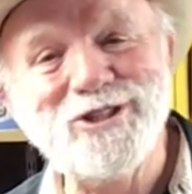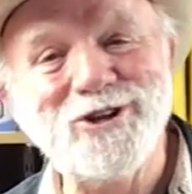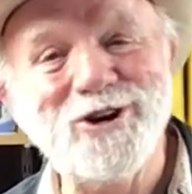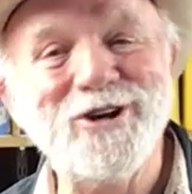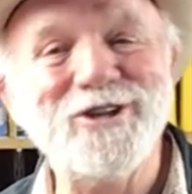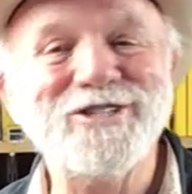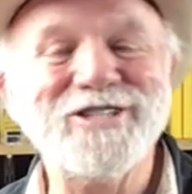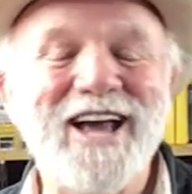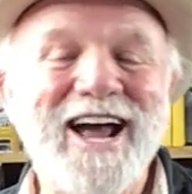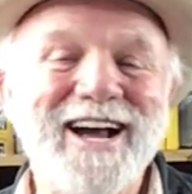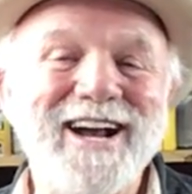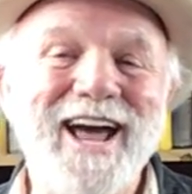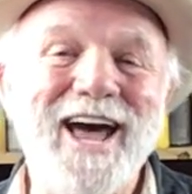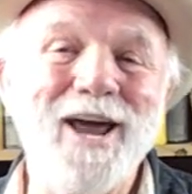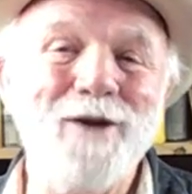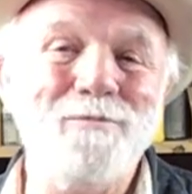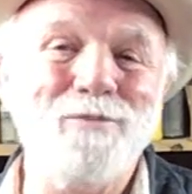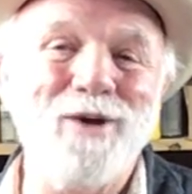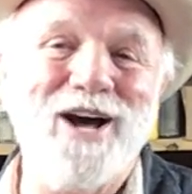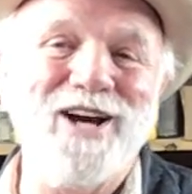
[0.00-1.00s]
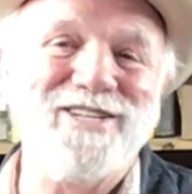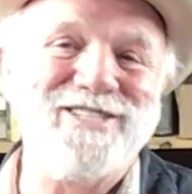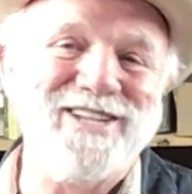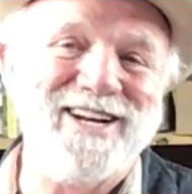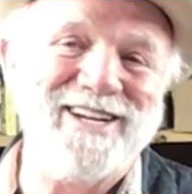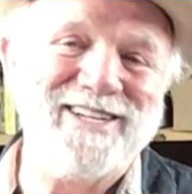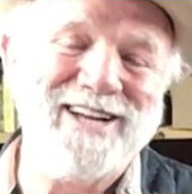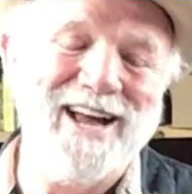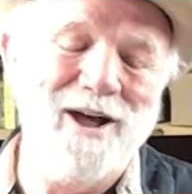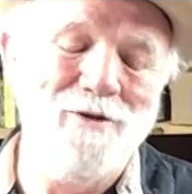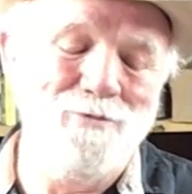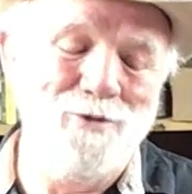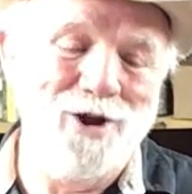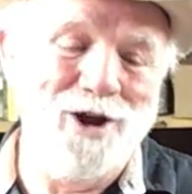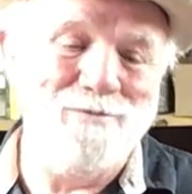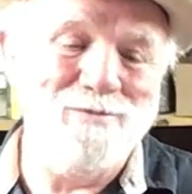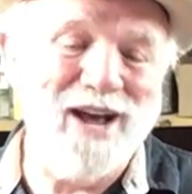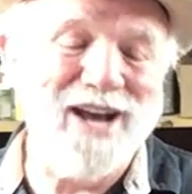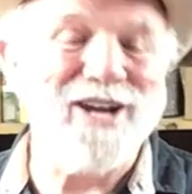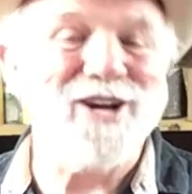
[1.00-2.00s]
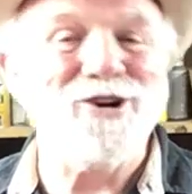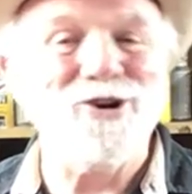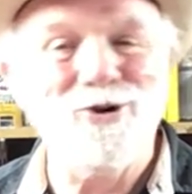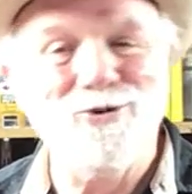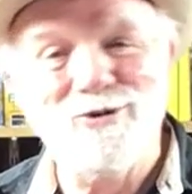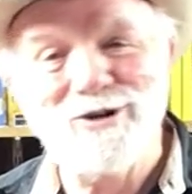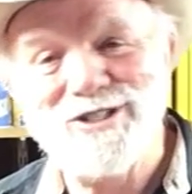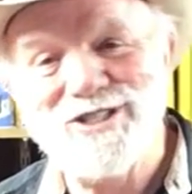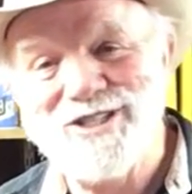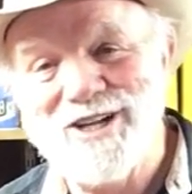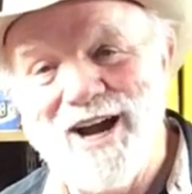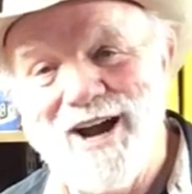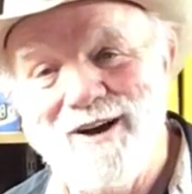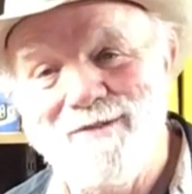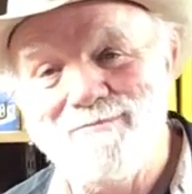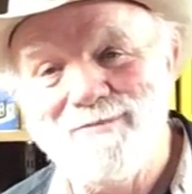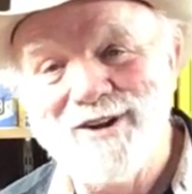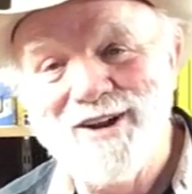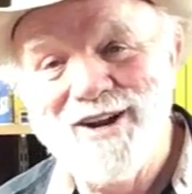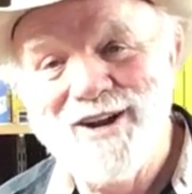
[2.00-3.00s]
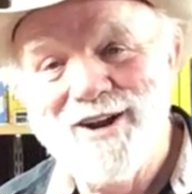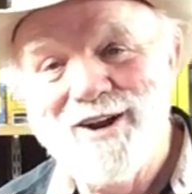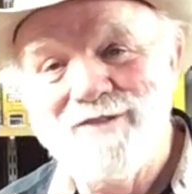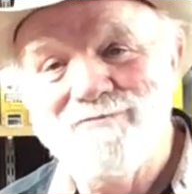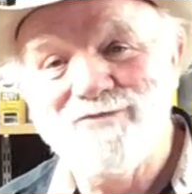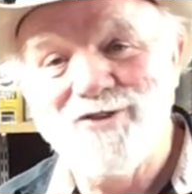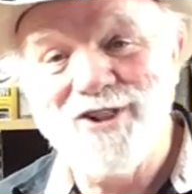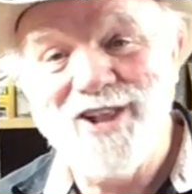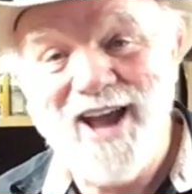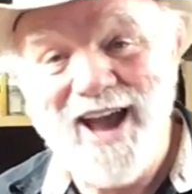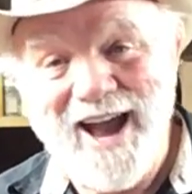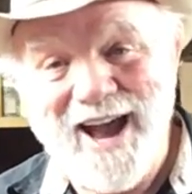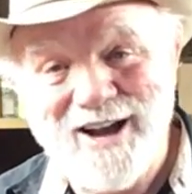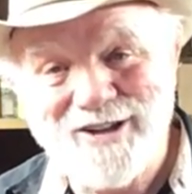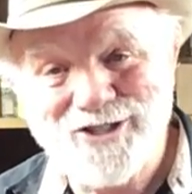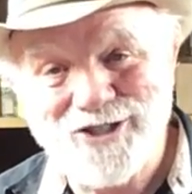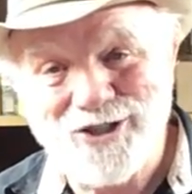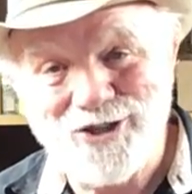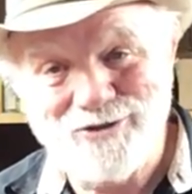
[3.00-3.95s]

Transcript: and girls, I got a project. I want to make a door stop for the house, you